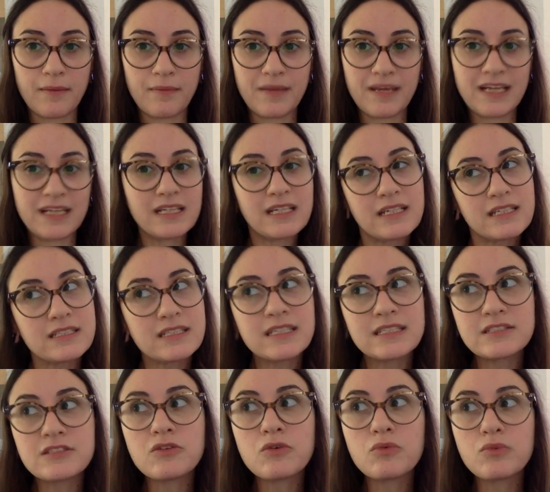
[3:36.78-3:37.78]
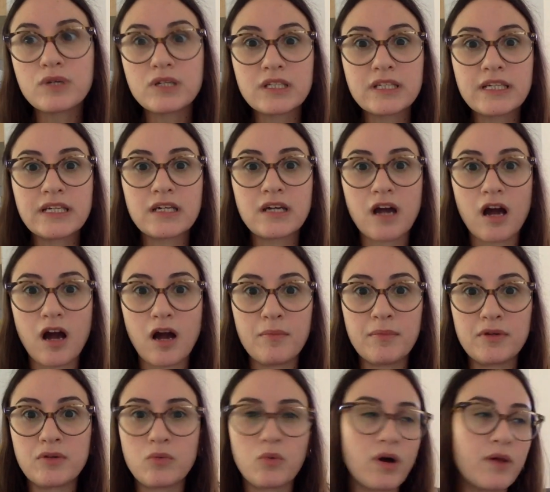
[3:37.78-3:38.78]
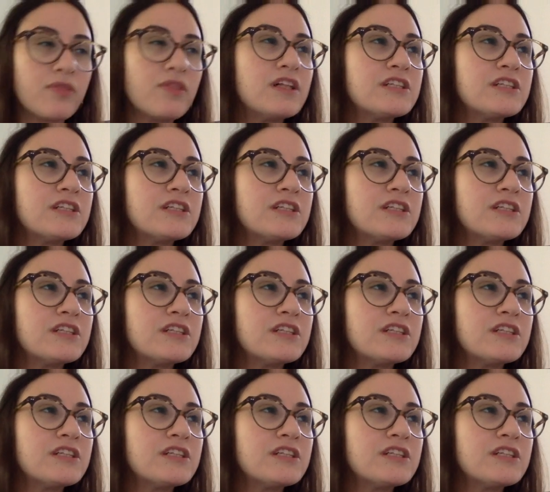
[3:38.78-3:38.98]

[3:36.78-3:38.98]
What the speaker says: It's a really common one.